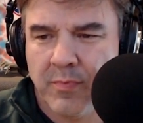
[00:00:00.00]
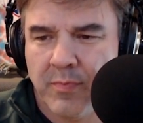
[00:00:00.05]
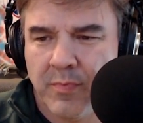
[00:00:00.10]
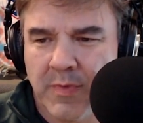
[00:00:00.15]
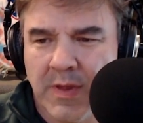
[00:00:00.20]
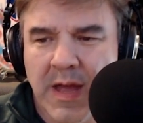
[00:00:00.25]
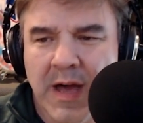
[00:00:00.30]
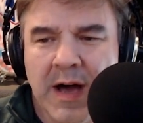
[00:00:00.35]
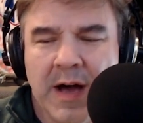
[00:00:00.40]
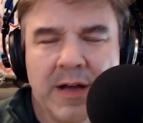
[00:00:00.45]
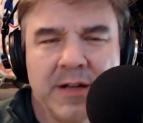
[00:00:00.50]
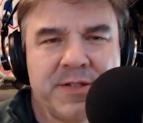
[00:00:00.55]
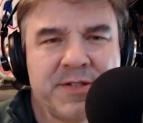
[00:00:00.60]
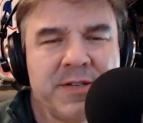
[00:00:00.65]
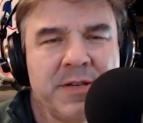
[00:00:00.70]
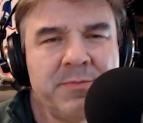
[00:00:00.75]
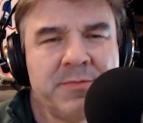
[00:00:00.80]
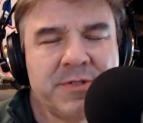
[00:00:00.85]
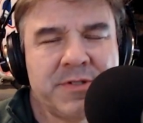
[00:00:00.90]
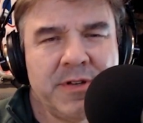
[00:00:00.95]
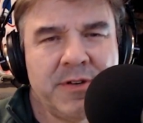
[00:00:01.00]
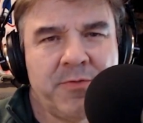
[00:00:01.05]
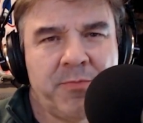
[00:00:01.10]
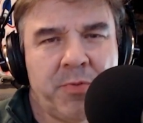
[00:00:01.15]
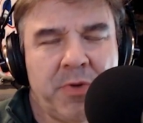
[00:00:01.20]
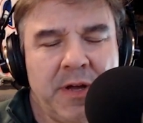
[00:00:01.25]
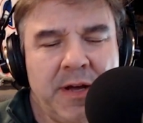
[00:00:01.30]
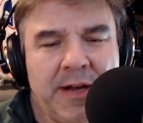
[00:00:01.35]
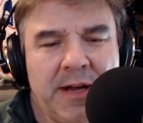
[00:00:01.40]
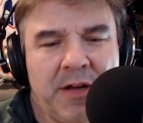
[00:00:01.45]
Yeah, it seems to have
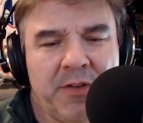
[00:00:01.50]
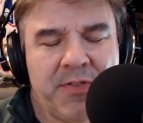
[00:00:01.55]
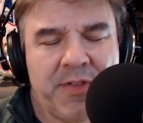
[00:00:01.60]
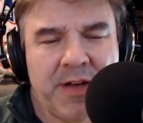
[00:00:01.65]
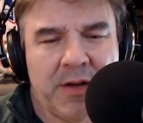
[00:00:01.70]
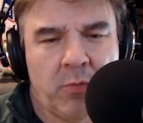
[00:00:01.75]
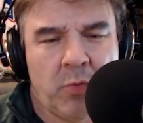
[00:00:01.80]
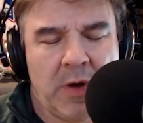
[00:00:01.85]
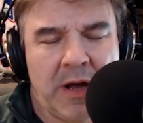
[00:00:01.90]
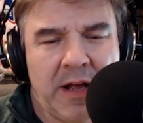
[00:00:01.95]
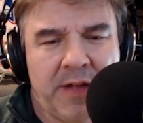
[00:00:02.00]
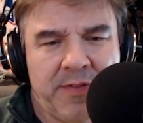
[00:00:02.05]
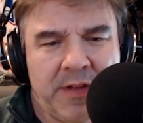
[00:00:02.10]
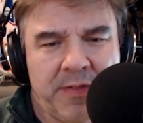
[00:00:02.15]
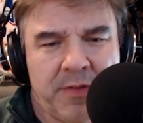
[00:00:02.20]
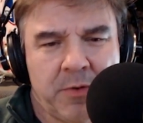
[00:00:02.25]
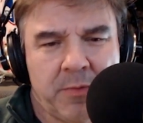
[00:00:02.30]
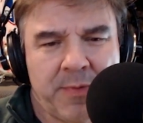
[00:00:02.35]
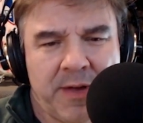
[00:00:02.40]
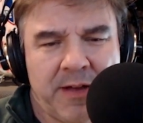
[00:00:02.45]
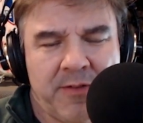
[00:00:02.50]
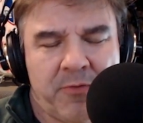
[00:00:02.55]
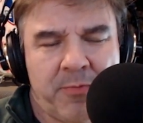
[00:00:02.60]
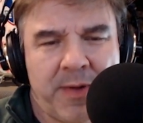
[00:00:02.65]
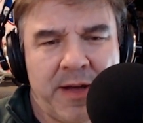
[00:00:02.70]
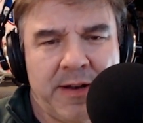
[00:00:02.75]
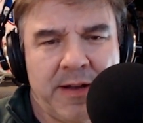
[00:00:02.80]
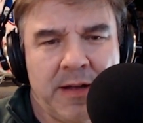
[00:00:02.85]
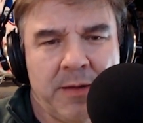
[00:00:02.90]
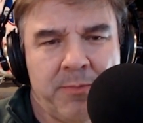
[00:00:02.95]
played out that way, and then there may have
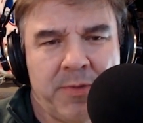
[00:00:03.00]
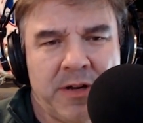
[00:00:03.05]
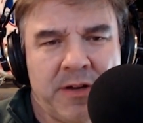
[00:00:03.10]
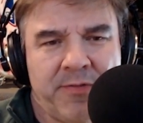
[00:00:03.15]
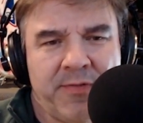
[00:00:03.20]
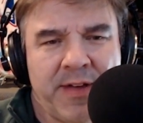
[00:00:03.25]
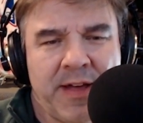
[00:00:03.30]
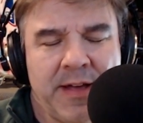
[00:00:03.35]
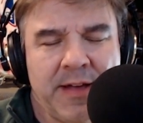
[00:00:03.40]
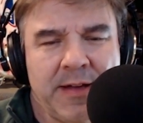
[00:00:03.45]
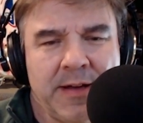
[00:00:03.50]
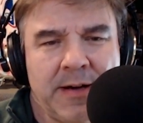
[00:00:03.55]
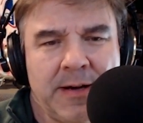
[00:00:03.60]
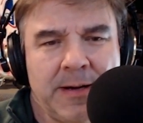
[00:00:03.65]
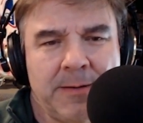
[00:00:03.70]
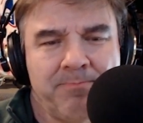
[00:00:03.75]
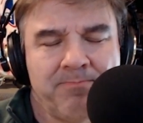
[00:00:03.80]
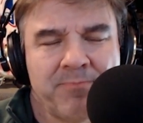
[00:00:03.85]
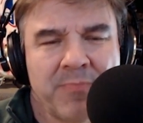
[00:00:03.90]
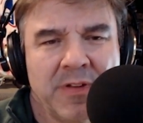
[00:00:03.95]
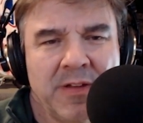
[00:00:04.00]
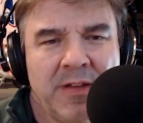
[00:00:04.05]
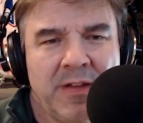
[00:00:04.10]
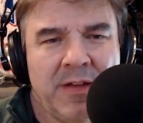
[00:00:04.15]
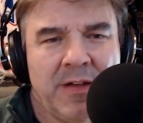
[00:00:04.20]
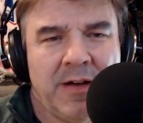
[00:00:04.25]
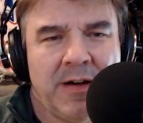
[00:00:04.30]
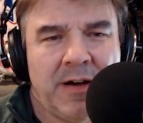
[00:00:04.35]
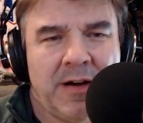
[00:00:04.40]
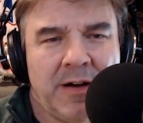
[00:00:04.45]
been a bit of a
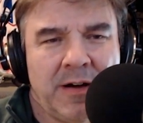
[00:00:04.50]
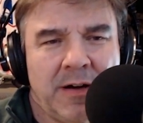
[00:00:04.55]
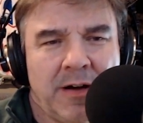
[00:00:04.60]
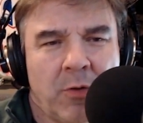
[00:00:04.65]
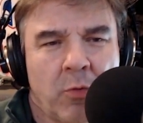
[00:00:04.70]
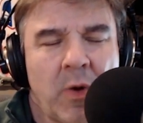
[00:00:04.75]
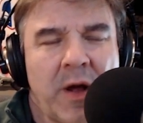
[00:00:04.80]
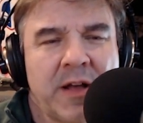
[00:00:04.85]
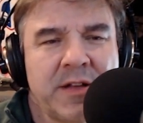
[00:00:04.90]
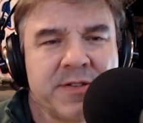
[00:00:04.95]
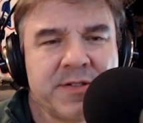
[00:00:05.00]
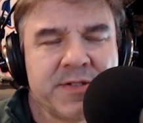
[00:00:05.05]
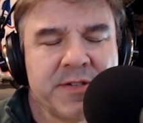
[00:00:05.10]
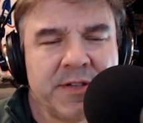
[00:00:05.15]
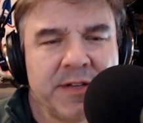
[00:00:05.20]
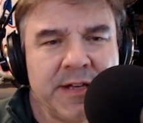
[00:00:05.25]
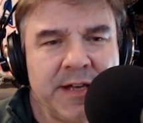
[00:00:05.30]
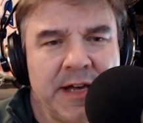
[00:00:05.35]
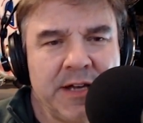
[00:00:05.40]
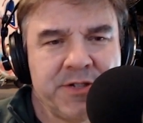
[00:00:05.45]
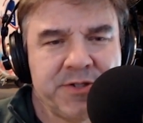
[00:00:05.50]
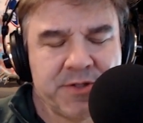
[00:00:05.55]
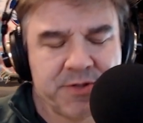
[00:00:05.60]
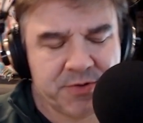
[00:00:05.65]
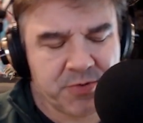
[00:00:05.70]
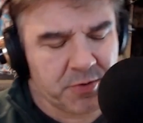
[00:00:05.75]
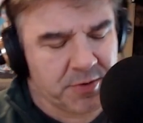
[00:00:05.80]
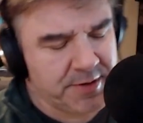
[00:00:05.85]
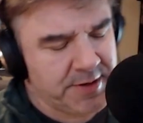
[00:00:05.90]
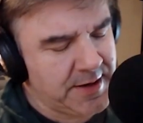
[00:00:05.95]

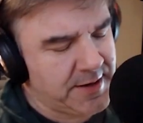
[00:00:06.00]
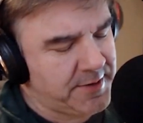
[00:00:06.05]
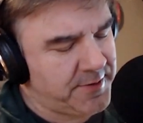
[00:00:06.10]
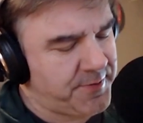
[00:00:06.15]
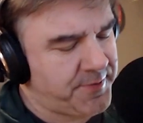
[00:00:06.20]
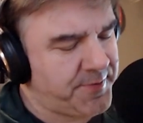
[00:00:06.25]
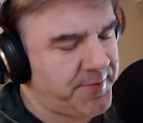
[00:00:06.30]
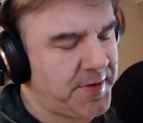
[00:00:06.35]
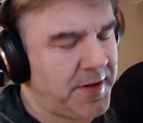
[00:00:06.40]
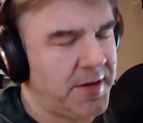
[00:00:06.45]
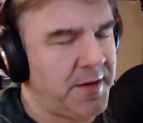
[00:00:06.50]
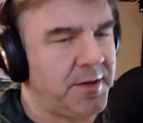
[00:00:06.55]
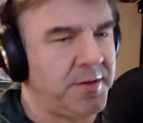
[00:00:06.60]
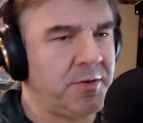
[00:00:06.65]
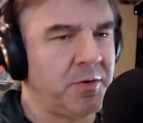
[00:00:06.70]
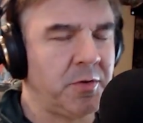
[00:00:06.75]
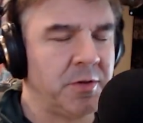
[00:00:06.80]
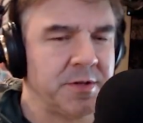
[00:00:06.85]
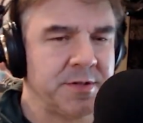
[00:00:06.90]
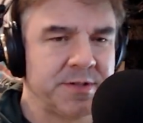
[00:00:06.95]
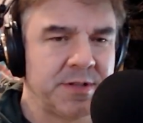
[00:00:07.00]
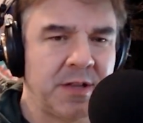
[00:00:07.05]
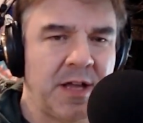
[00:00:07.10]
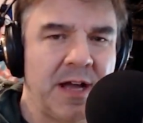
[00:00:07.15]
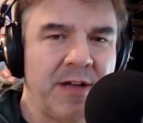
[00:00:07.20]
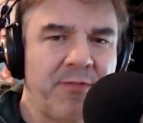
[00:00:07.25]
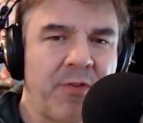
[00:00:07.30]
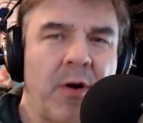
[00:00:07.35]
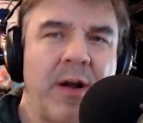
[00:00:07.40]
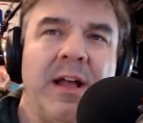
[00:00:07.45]
reconciliation toward the end of Nolan's
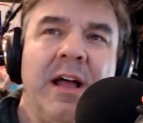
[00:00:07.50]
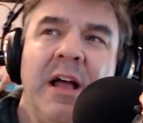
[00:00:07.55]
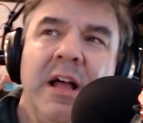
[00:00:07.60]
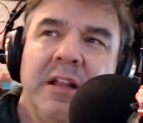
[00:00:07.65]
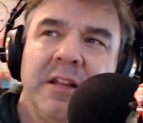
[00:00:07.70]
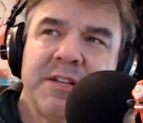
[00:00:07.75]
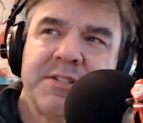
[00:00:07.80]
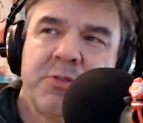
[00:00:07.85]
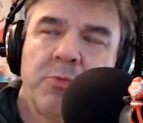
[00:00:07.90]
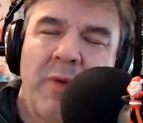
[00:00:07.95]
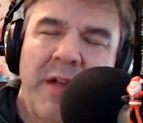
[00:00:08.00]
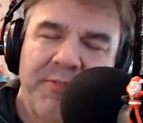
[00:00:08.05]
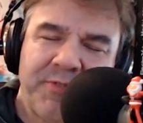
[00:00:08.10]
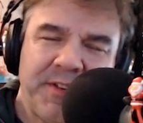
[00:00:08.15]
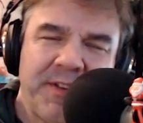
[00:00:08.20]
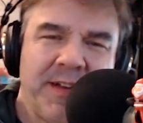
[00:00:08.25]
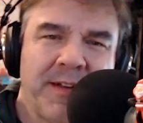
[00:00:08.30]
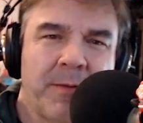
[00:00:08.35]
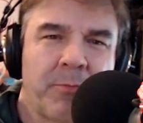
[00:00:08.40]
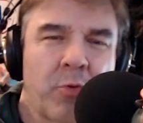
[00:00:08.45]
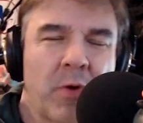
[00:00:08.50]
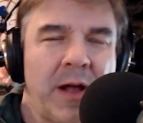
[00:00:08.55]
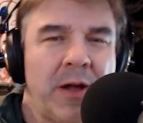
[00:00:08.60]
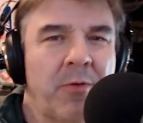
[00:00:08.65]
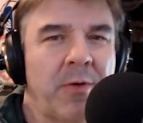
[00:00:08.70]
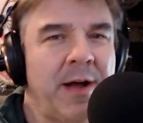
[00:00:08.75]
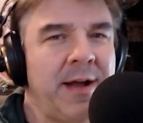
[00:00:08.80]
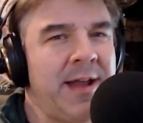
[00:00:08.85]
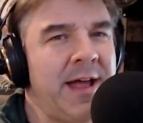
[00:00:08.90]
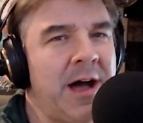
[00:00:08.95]
life. All right, listen, we have to take a
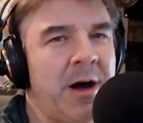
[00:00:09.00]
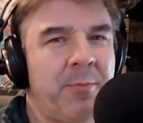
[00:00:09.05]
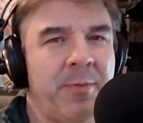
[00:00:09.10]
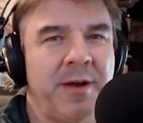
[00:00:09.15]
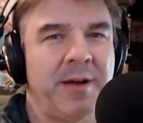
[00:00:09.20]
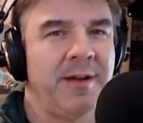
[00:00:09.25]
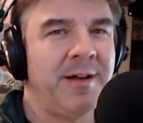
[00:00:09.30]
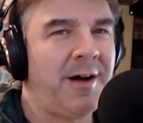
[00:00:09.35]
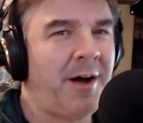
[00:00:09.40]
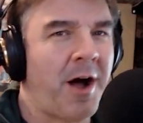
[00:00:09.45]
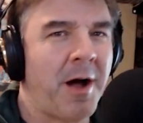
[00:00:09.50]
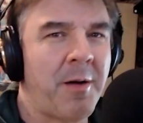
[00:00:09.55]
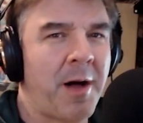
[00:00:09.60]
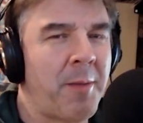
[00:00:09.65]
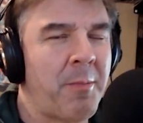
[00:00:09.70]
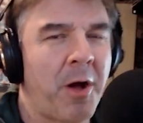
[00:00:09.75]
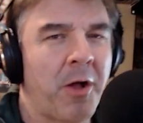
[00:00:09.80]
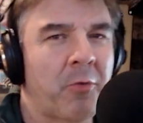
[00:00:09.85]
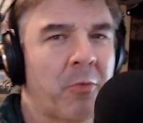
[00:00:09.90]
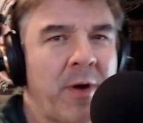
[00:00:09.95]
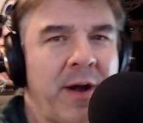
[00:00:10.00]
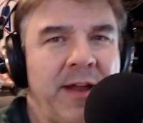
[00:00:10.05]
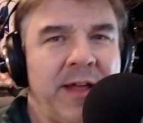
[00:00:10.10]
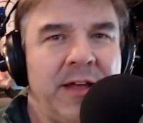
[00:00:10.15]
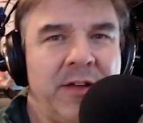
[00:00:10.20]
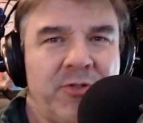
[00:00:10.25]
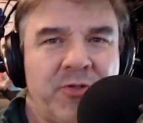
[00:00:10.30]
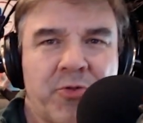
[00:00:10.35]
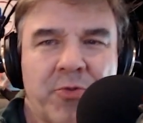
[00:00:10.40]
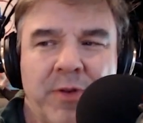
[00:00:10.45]
break right now, but I'm
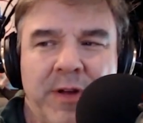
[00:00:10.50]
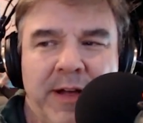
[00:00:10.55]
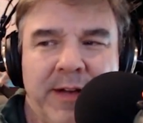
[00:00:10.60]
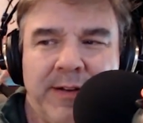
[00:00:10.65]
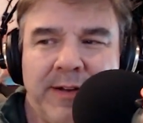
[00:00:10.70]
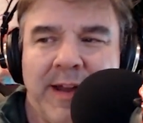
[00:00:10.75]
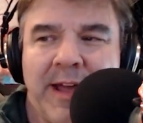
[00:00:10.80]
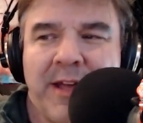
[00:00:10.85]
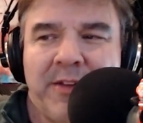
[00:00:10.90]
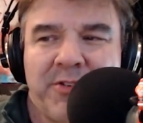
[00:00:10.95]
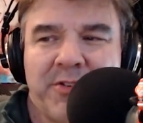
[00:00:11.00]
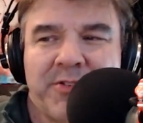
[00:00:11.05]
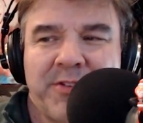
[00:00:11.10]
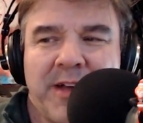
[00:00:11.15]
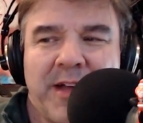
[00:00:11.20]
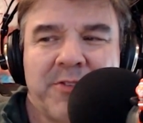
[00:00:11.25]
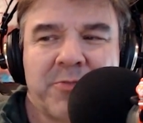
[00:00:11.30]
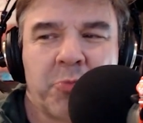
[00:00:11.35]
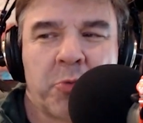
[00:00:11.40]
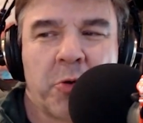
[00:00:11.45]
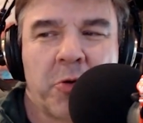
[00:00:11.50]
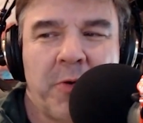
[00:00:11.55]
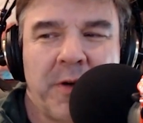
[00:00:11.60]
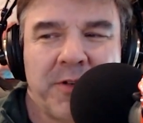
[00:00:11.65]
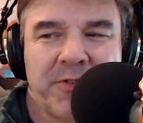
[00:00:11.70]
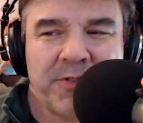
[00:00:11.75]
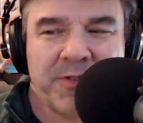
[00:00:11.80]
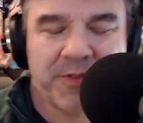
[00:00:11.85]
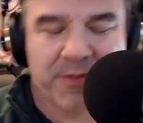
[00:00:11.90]
already intrigued and anxious to ask more questions.